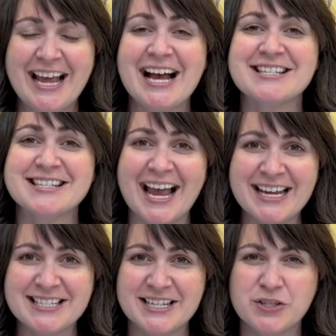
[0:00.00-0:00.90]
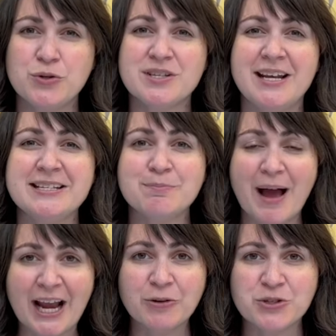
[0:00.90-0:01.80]
a scientist who studies
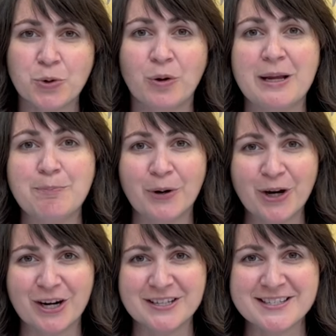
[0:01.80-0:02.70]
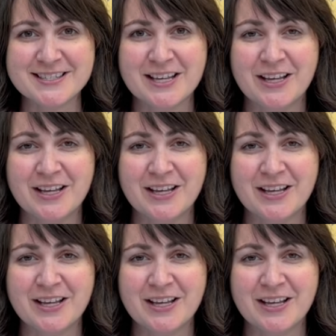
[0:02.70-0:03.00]
migratory birds.